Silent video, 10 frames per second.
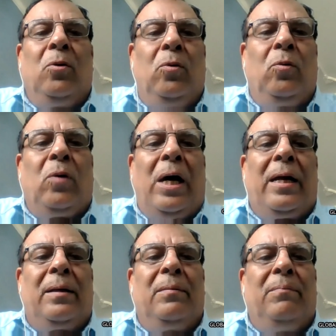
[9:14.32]
who
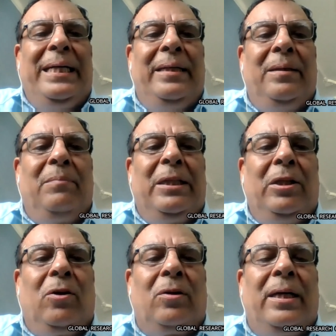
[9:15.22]
are
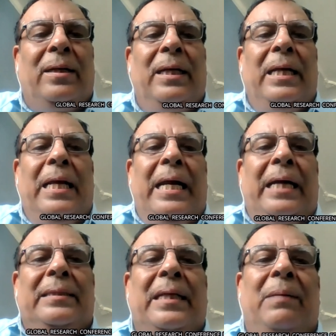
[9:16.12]
mediocre,
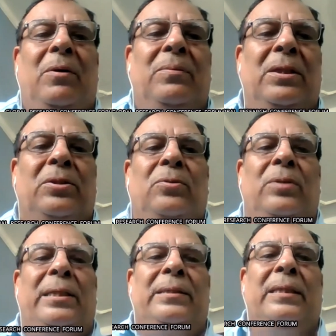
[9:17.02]
and some of the
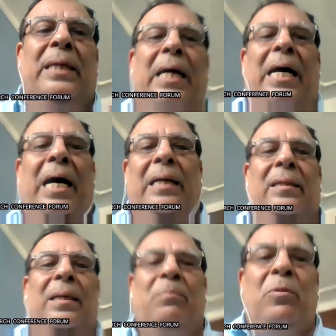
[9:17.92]
students
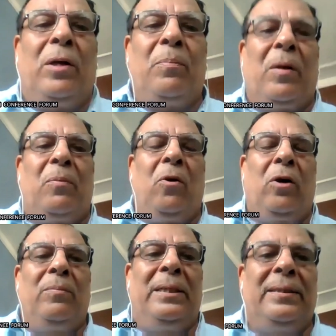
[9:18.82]
are the poor
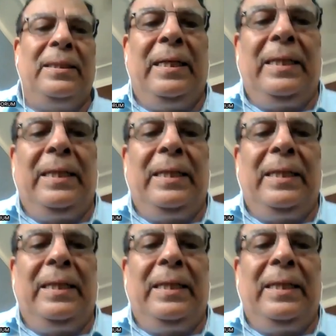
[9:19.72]
performers.